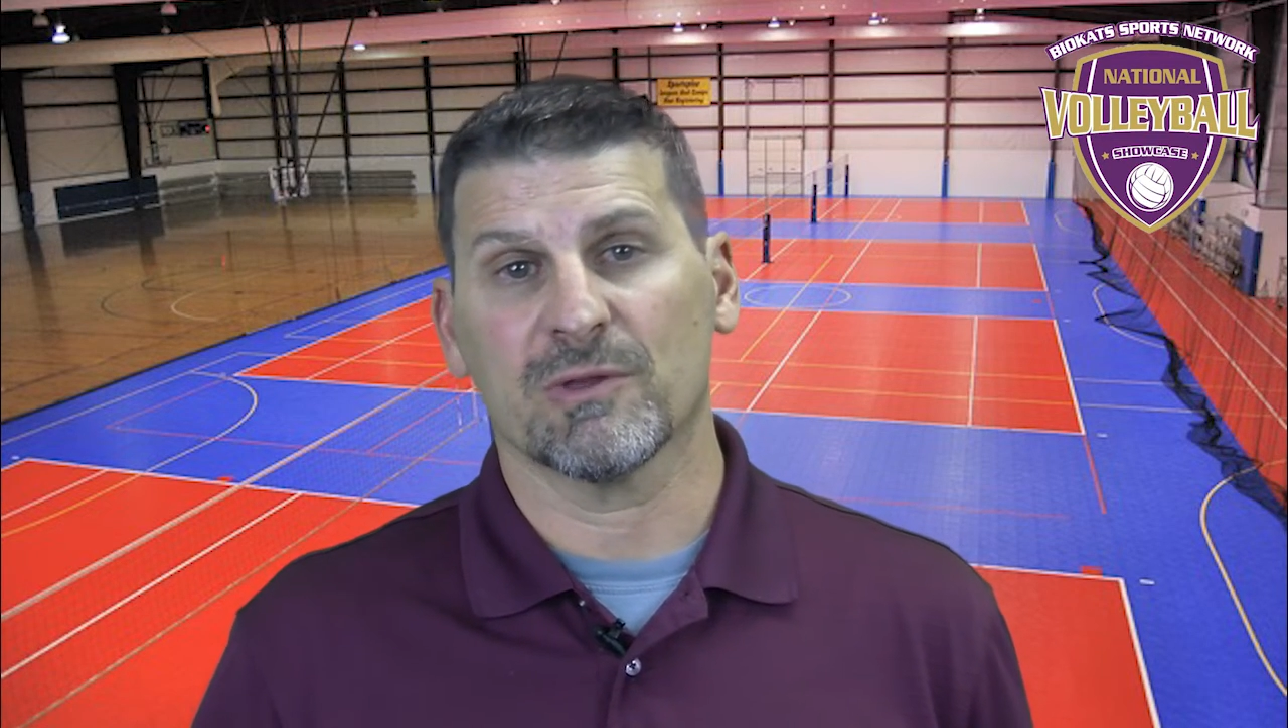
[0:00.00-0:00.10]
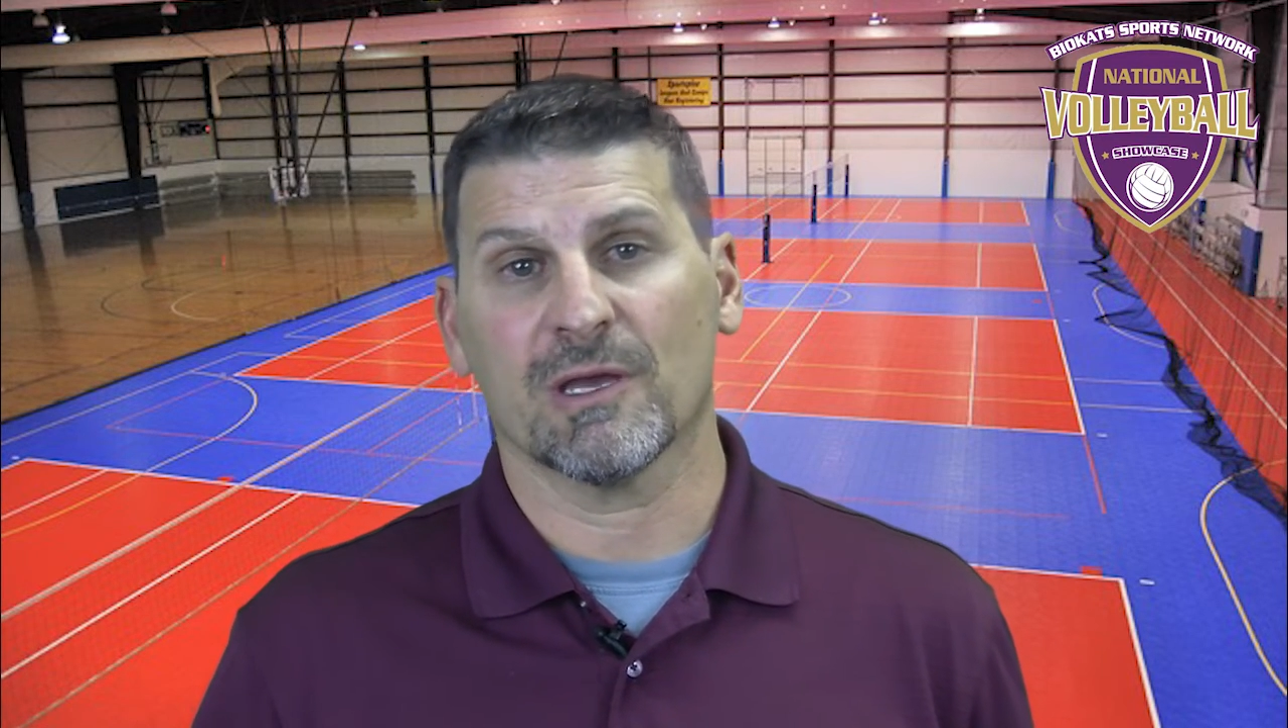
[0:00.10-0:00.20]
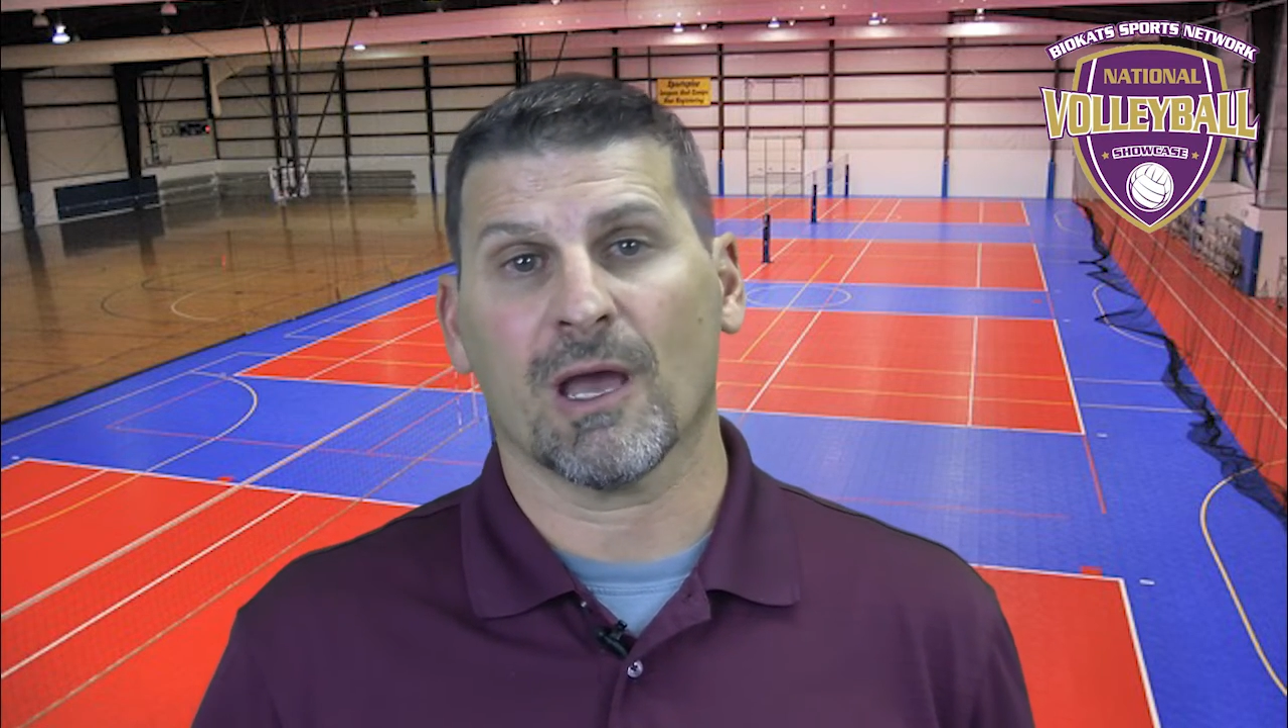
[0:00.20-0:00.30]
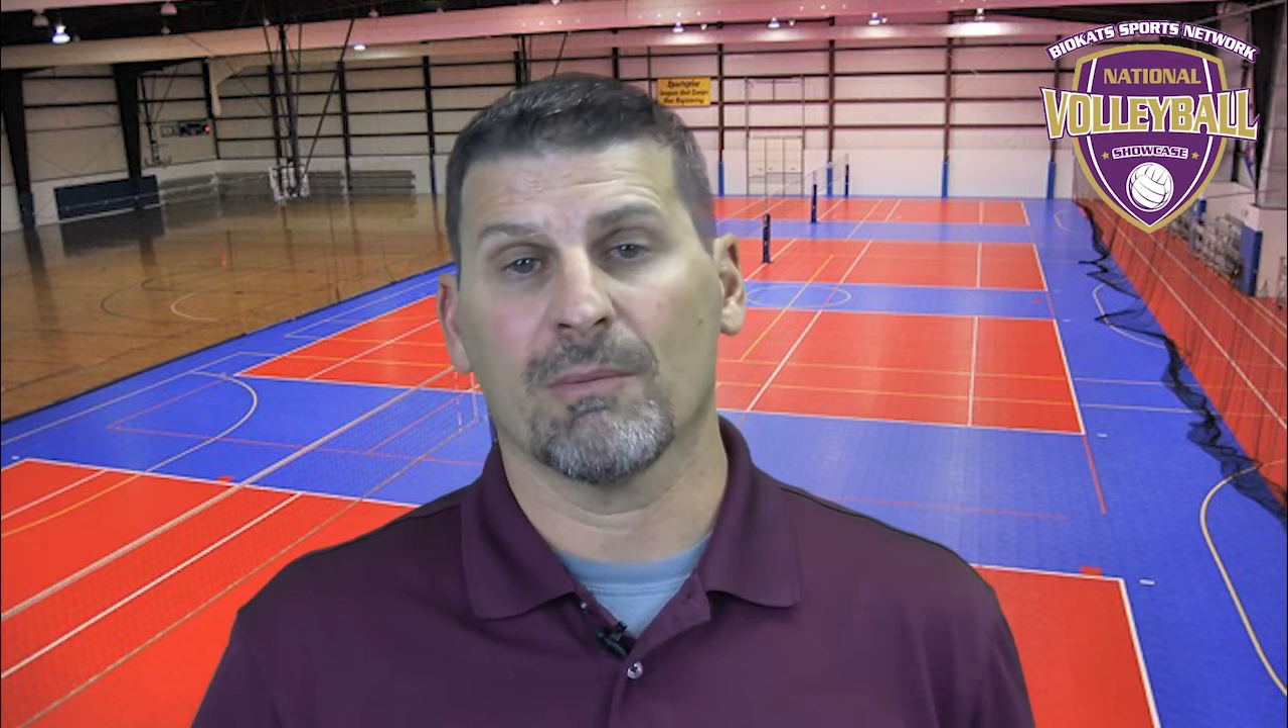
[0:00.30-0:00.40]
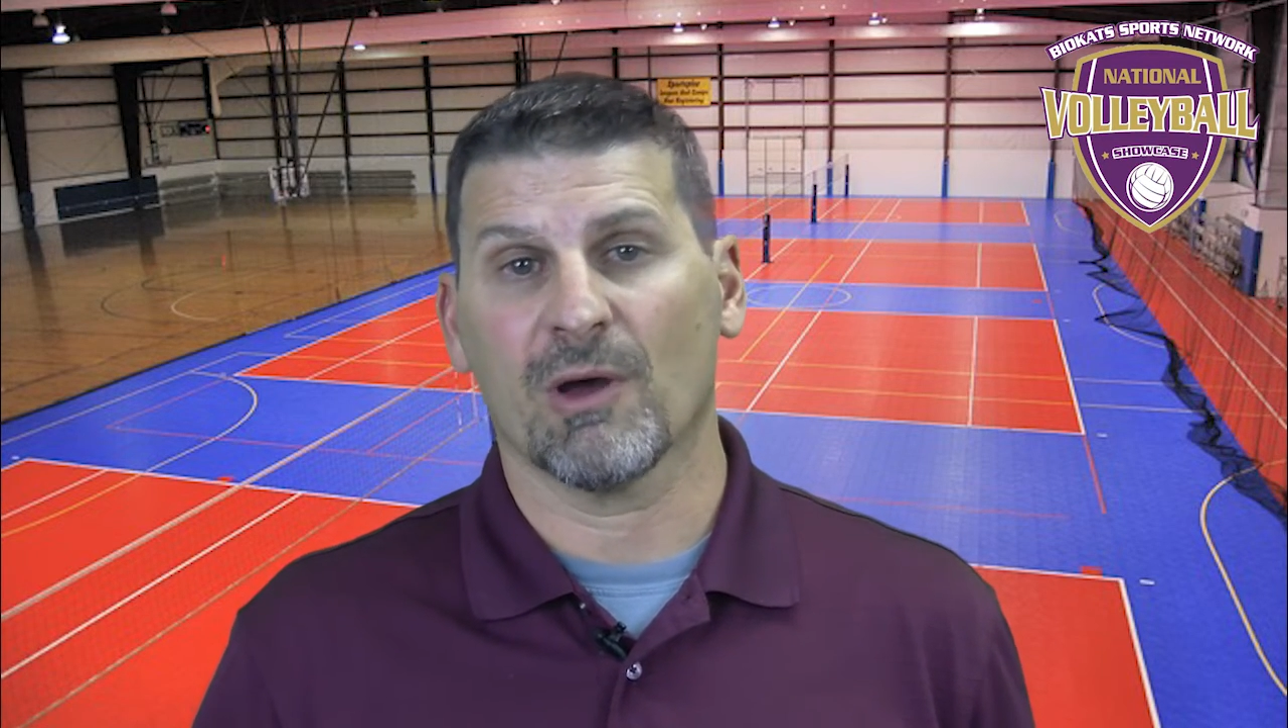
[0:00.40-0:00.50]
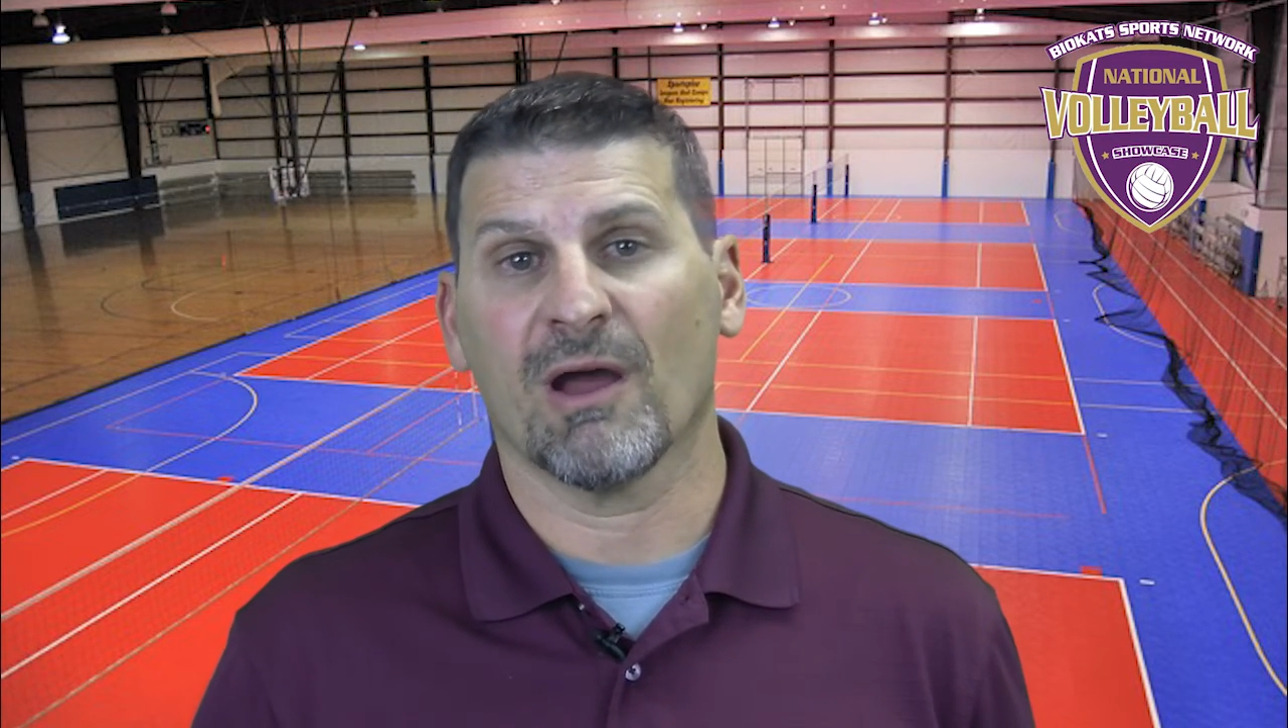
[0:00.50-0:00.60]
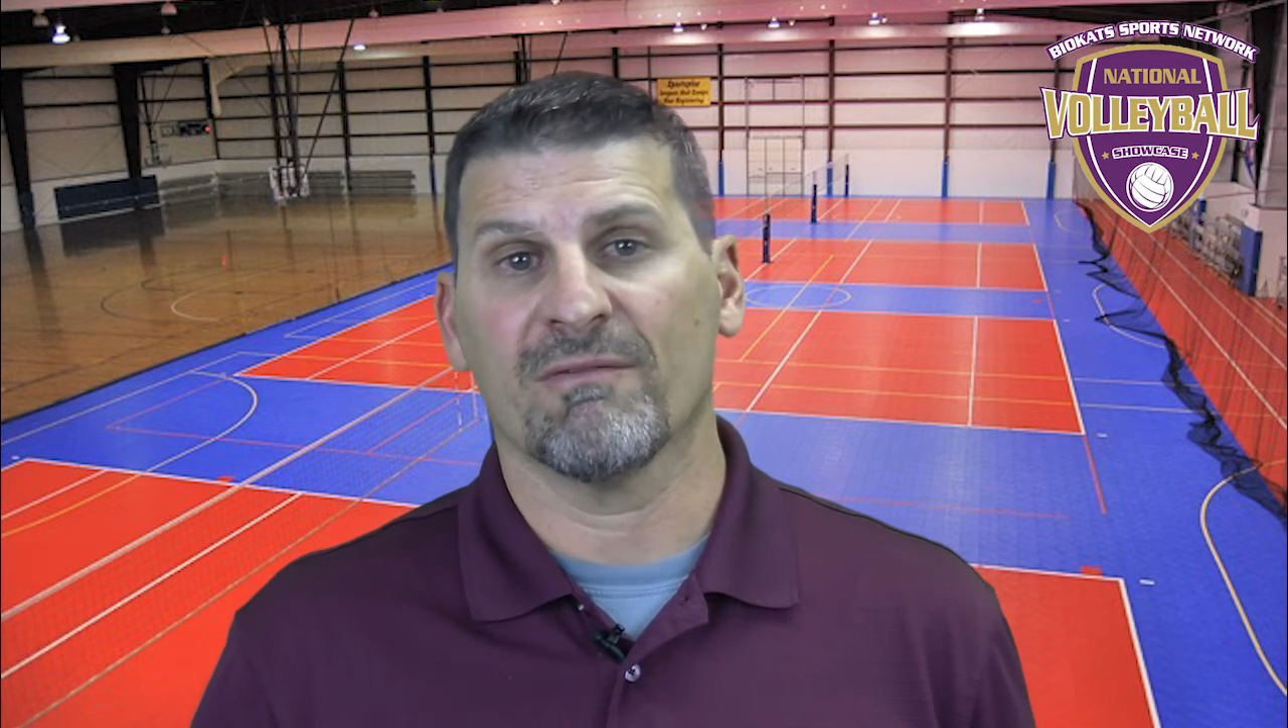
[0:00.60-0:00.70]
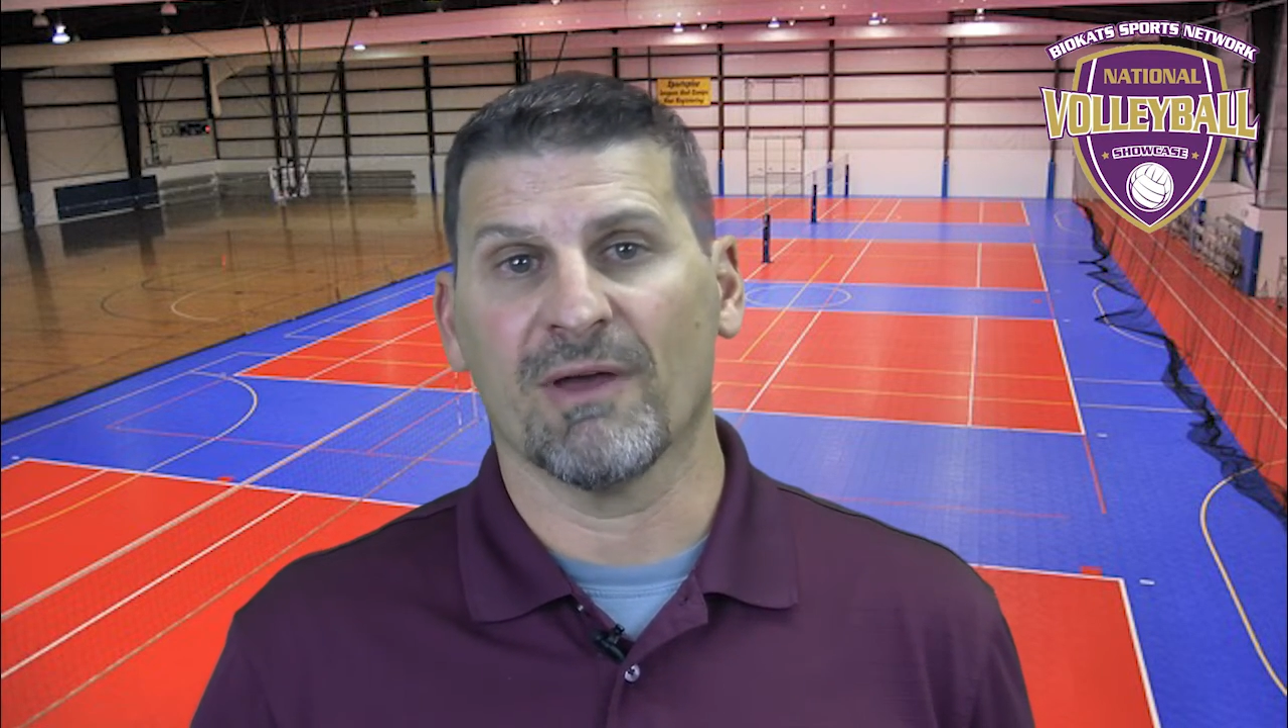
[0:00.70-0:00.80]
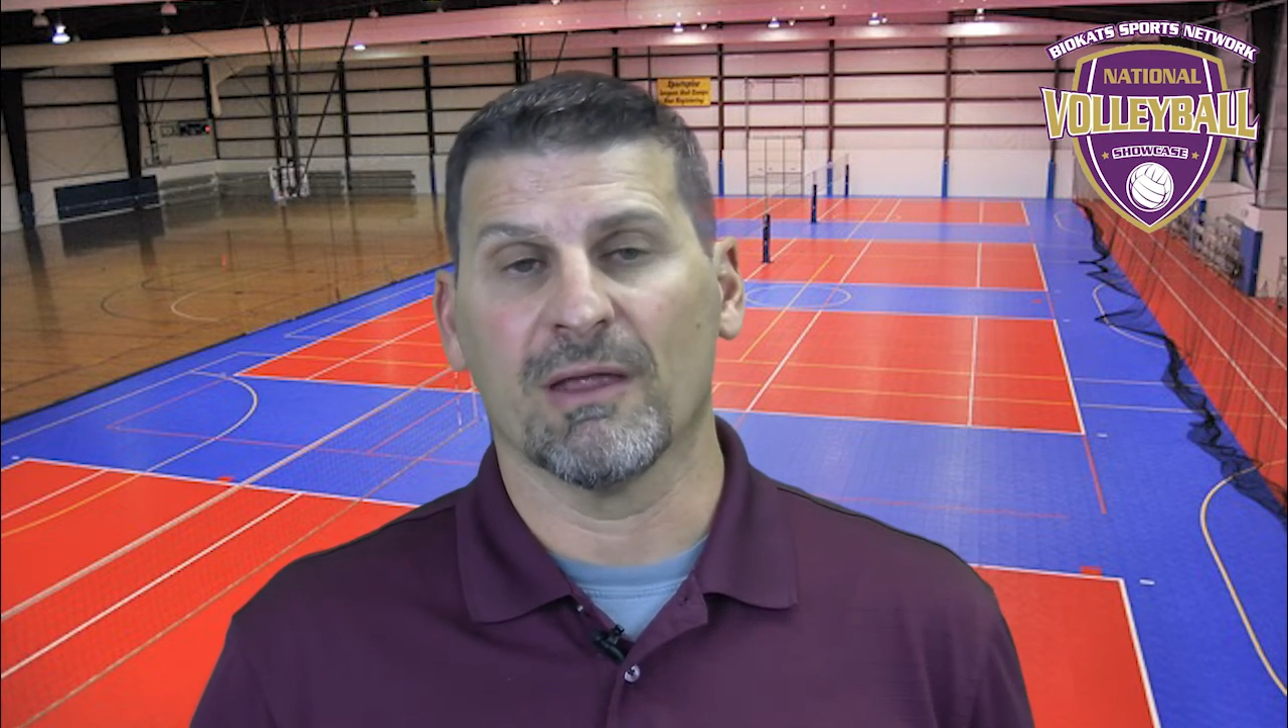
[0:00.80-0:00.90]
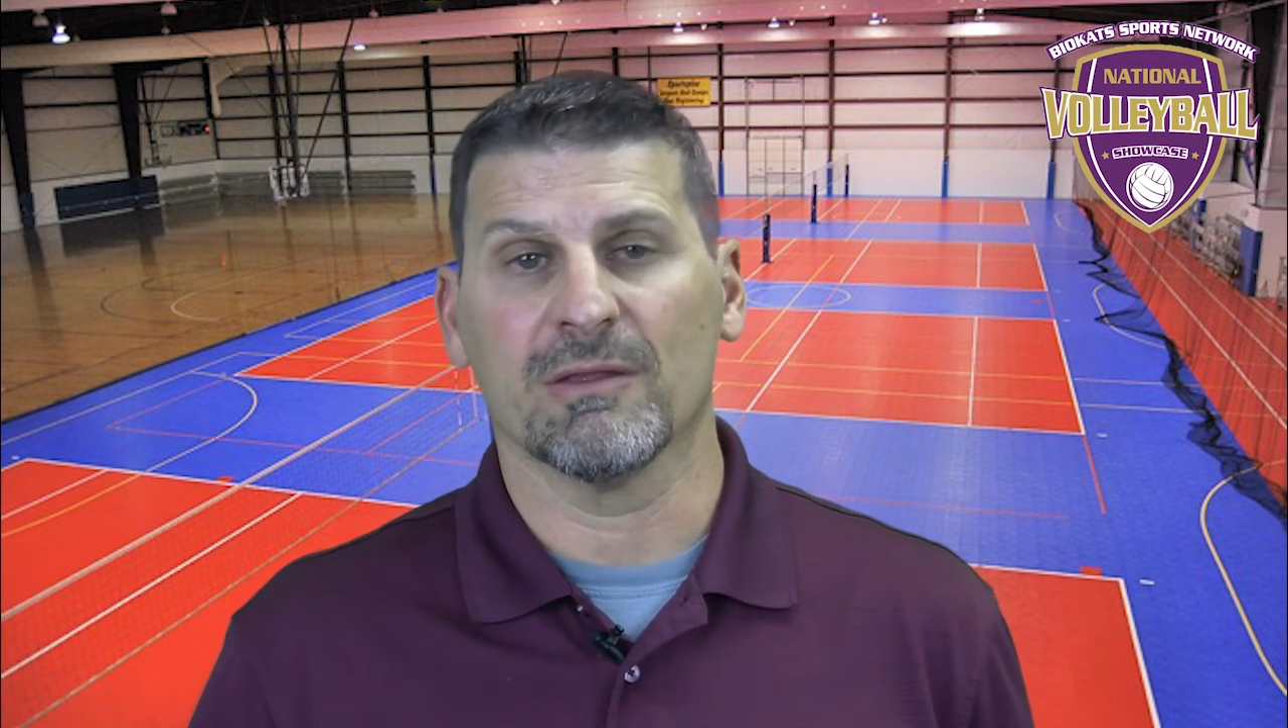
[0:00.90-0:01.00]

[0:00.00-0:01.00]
you come to our event.